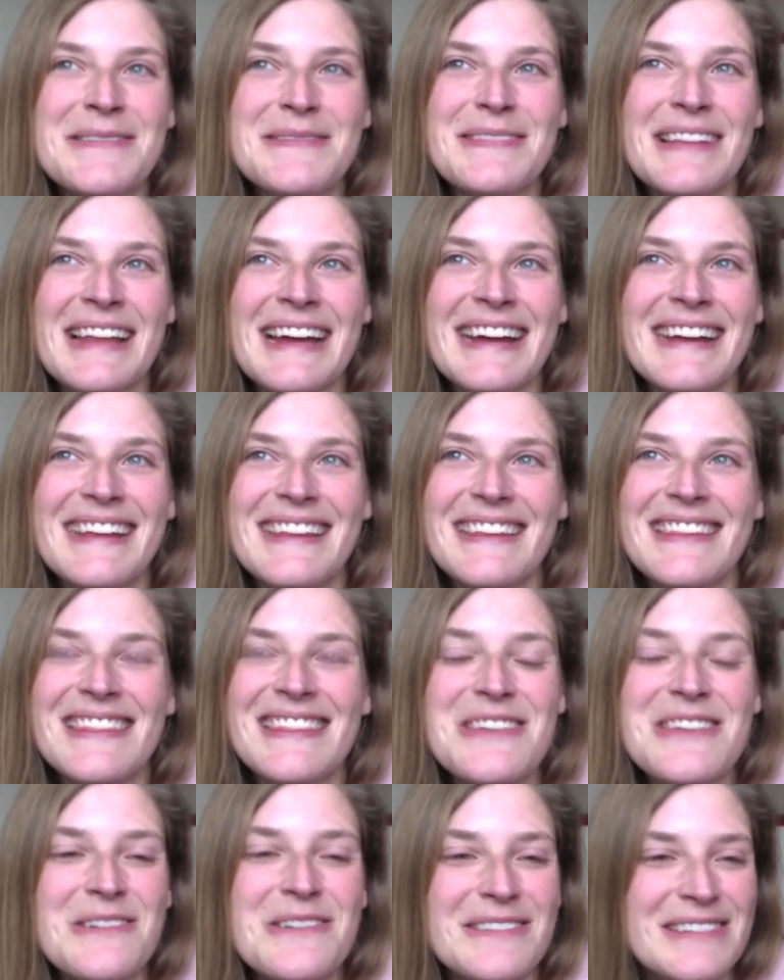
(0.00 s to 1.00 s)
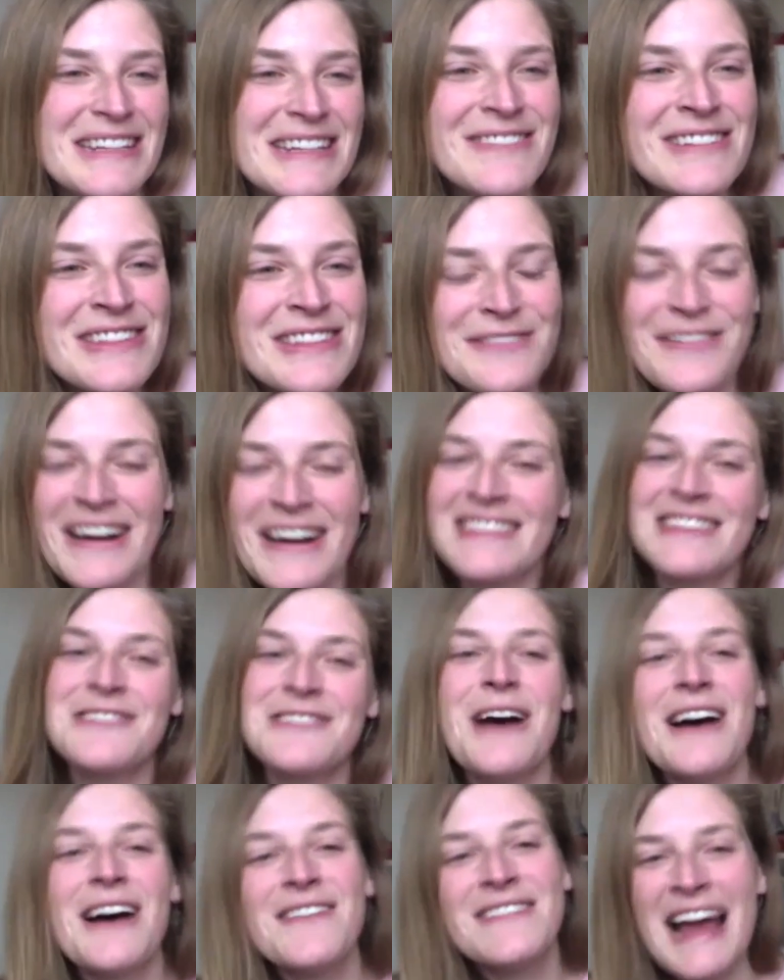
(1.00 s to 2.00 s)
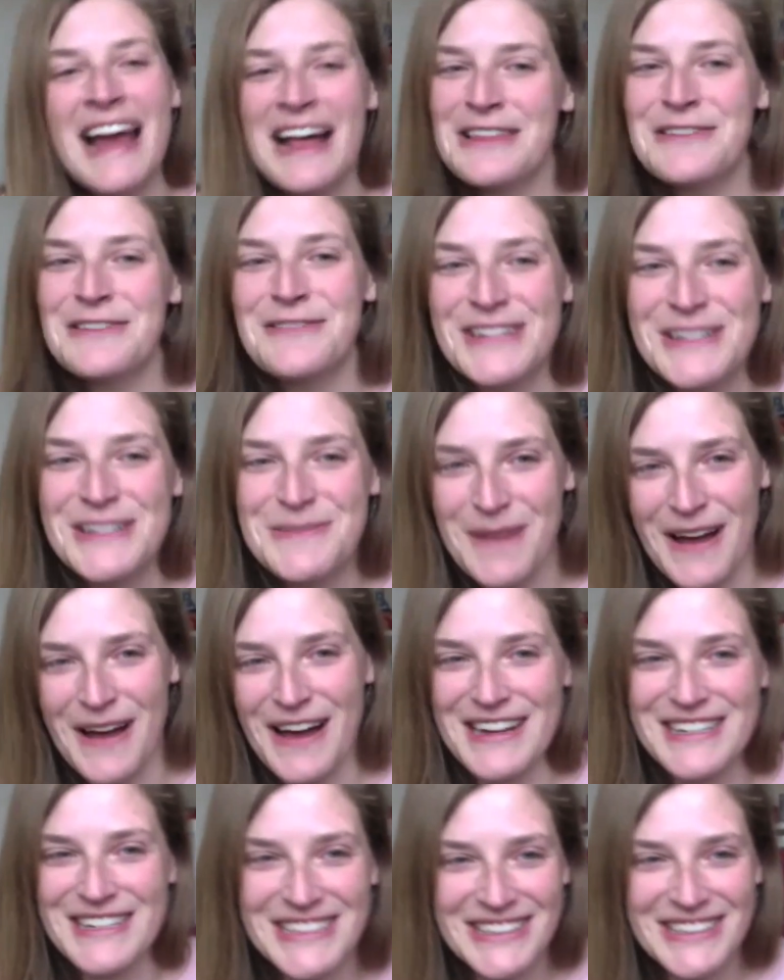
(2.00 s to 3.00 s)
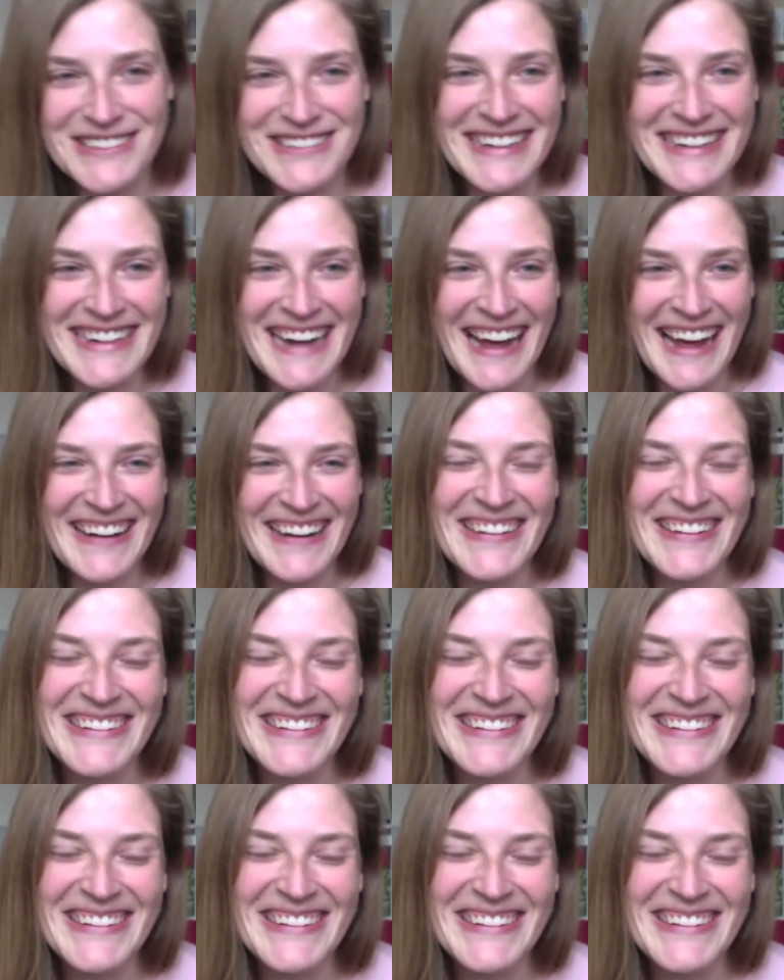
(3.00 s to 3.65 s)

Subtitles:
like even the fact that you have an elephant behind you right now.